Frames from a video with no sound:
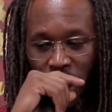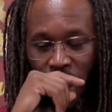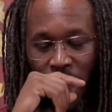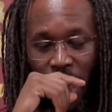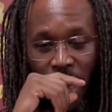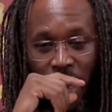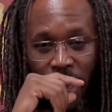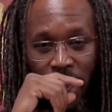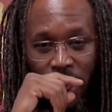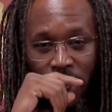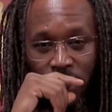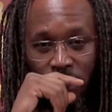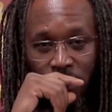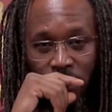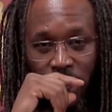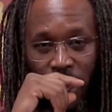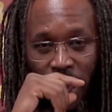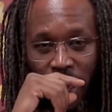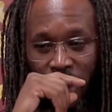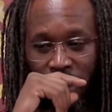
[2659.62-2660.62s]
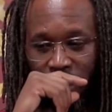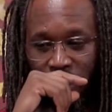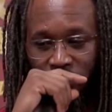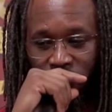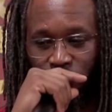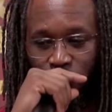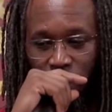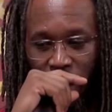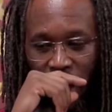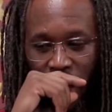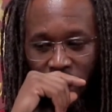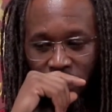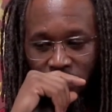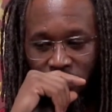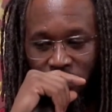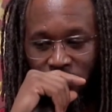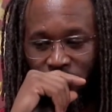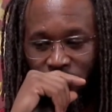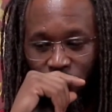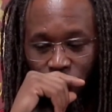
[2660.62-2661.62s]
And his path
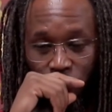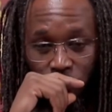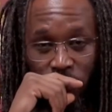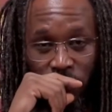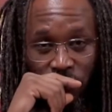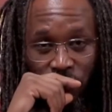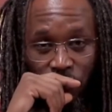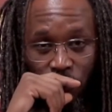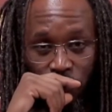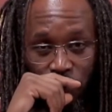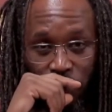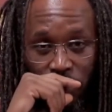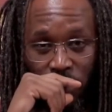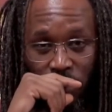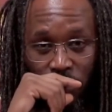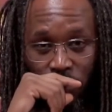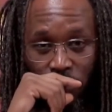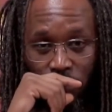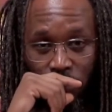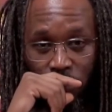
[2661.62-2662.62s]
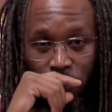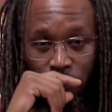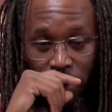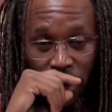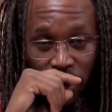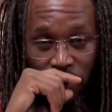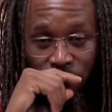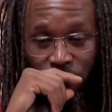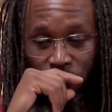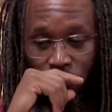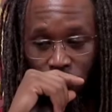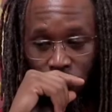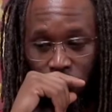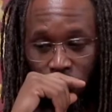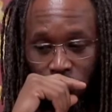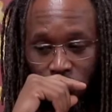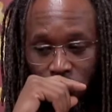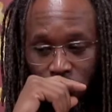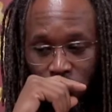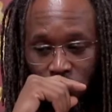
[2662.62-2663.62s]
is going to be painful,
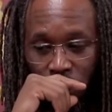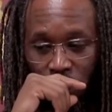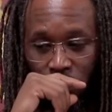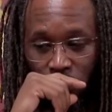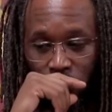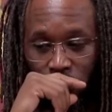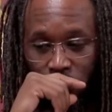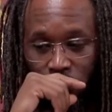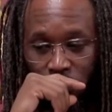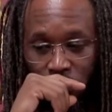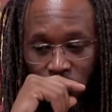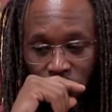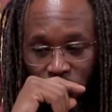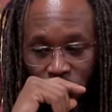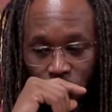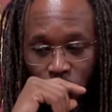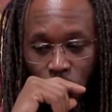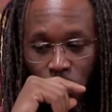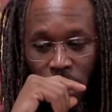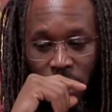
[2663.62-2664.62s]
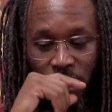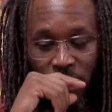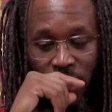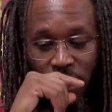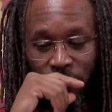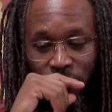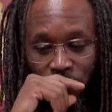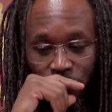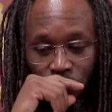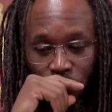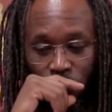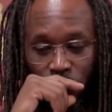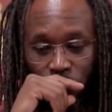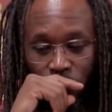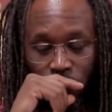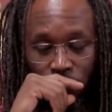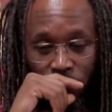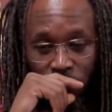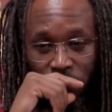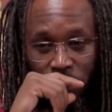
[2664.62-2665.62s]
right? Because you got to get through
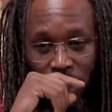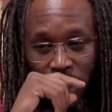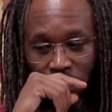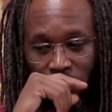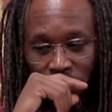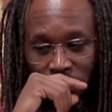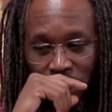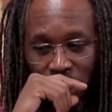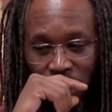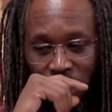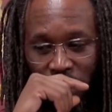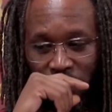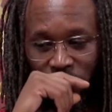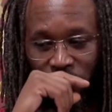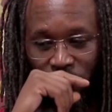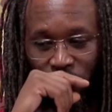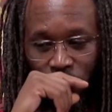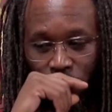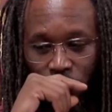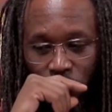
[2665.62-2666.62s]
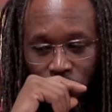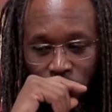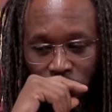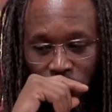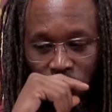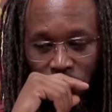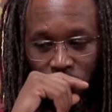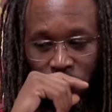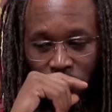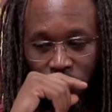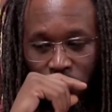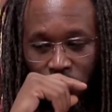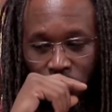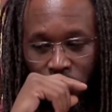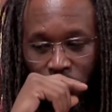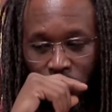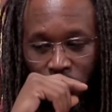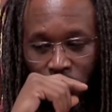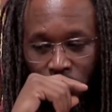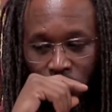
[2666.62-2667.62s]
that hedge of thorns,
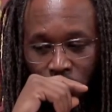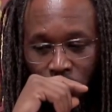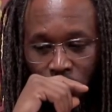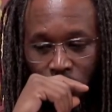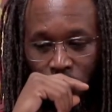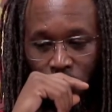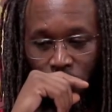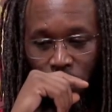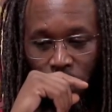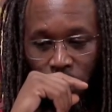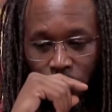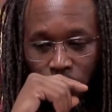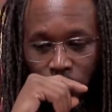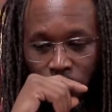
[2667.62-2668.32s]
right?